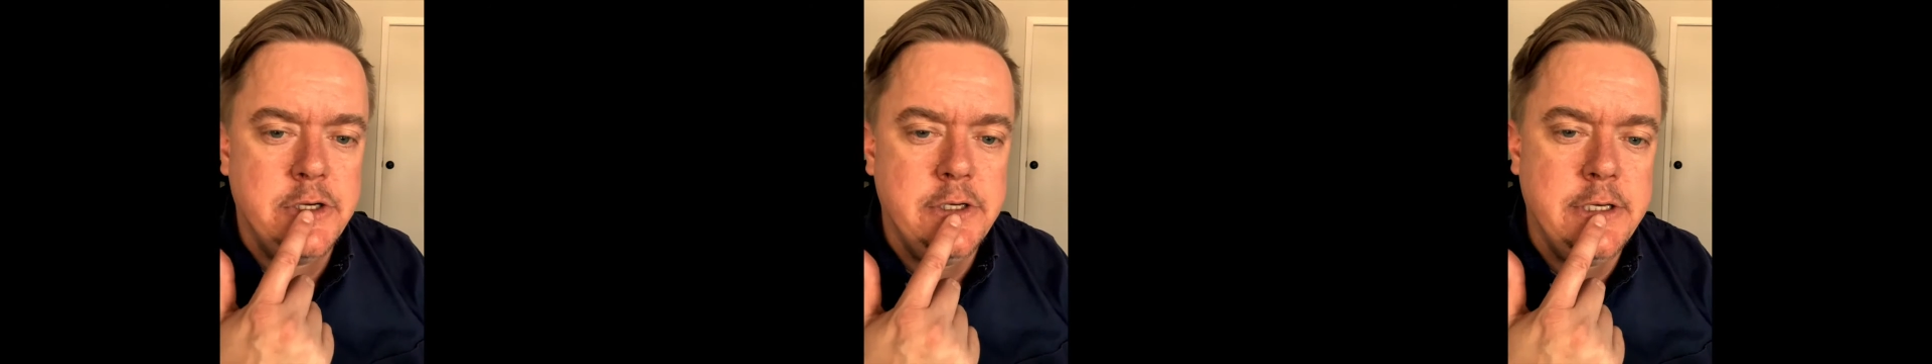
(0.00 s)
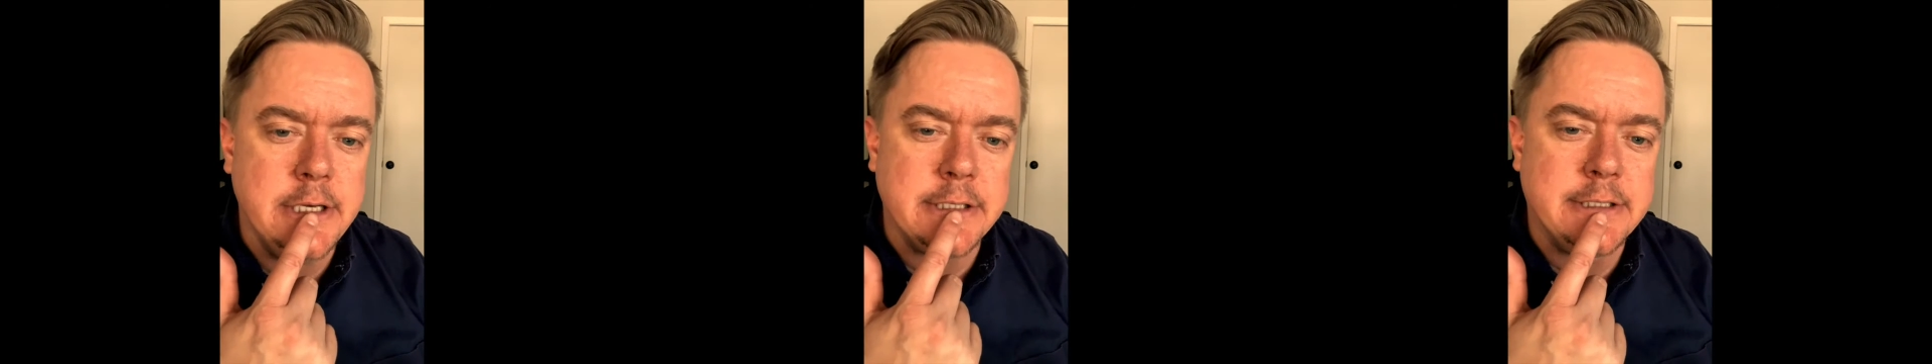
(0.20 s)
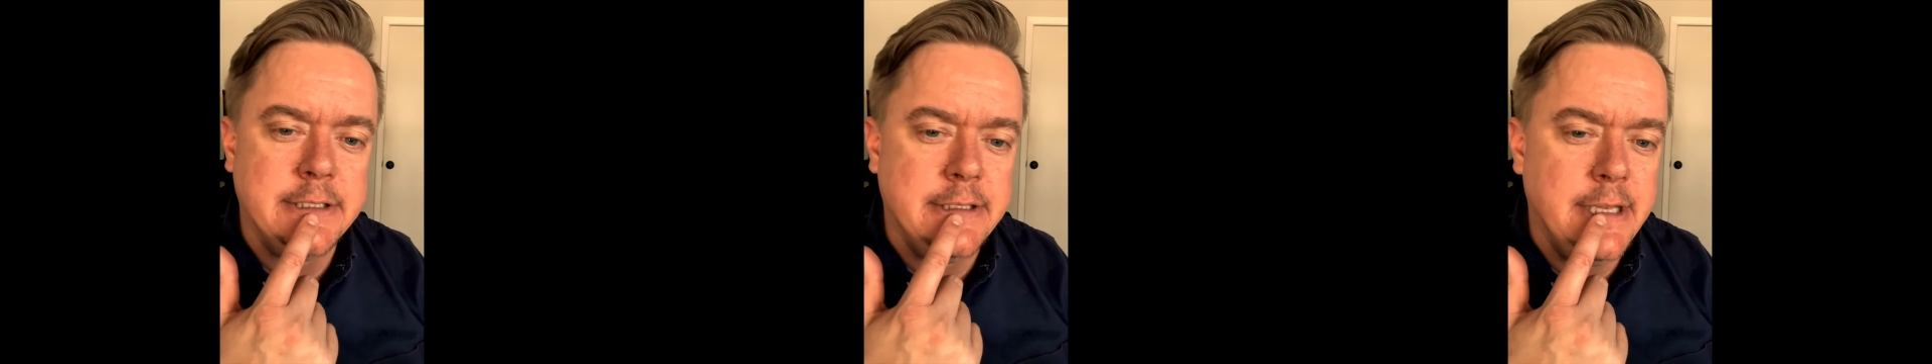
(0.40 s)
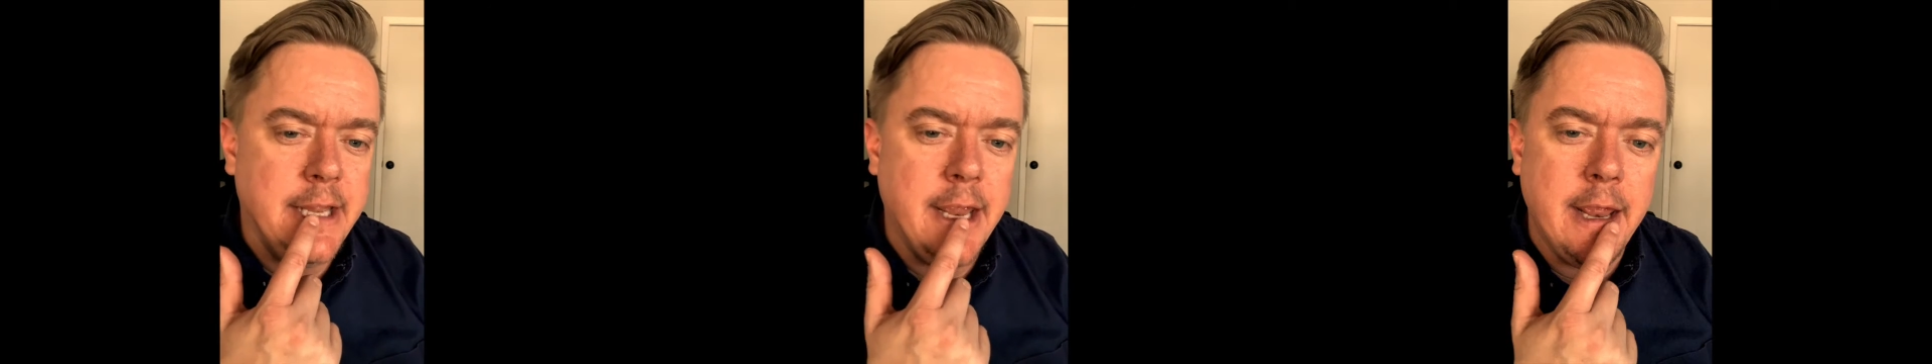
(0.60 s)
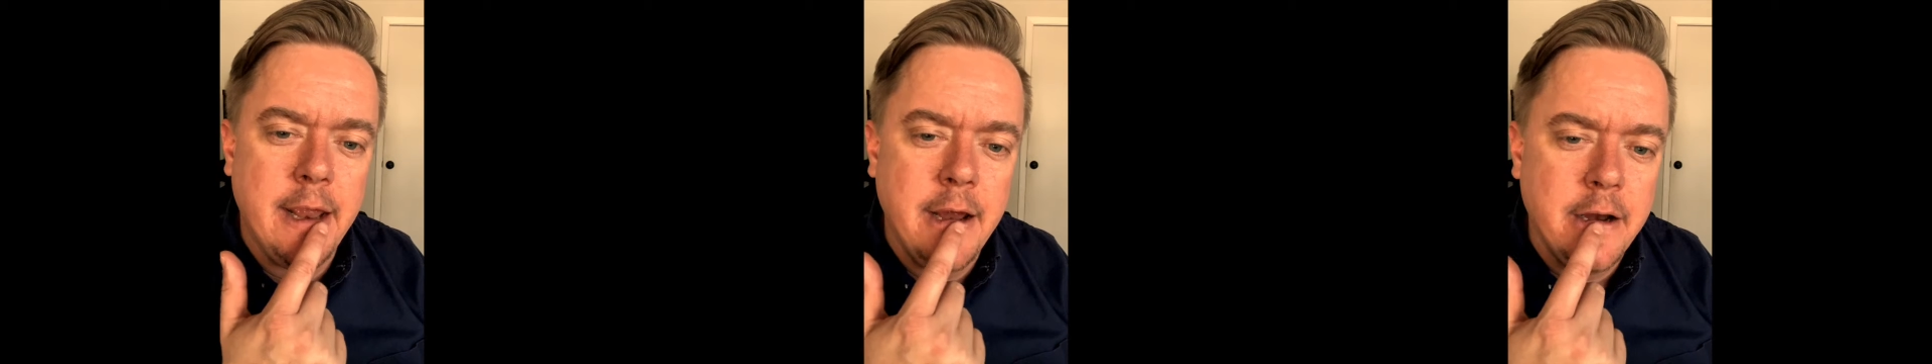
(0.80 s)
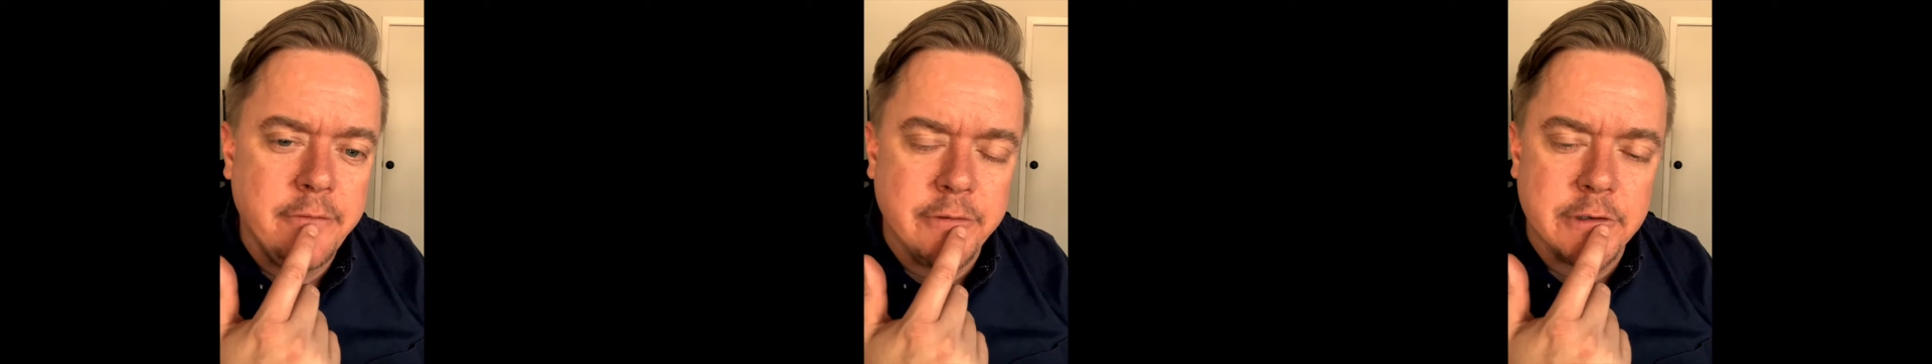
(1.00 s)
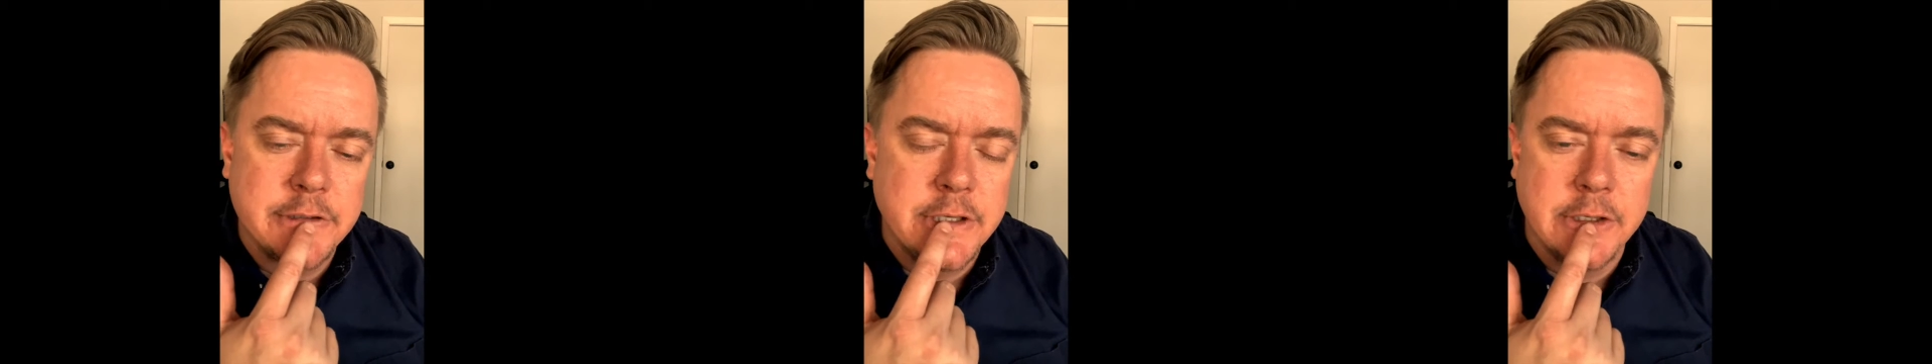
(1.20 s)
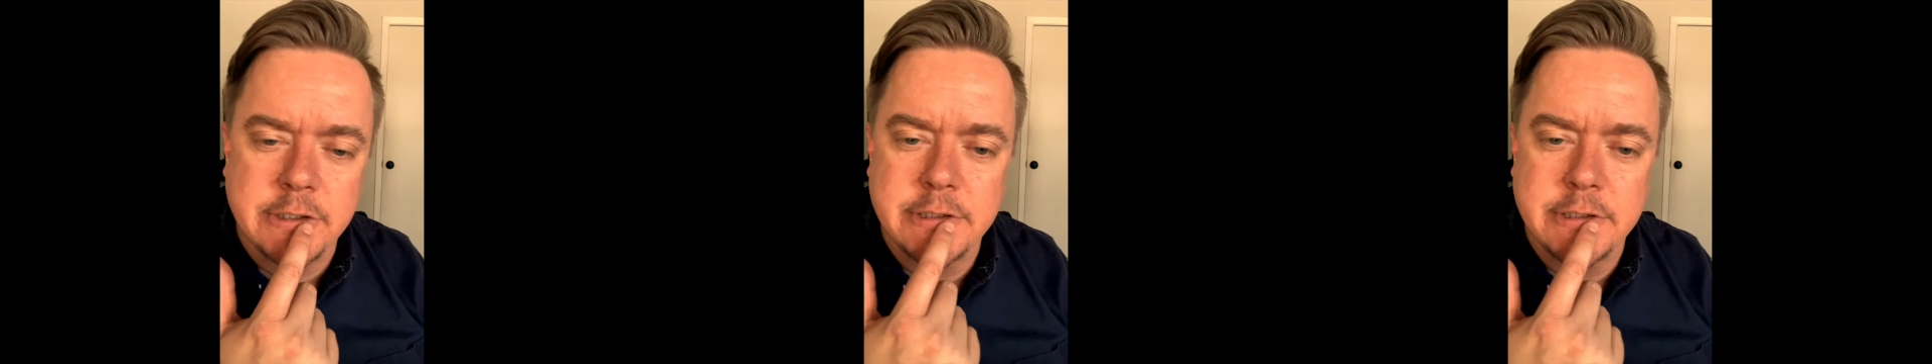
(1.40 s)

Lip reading: just ever so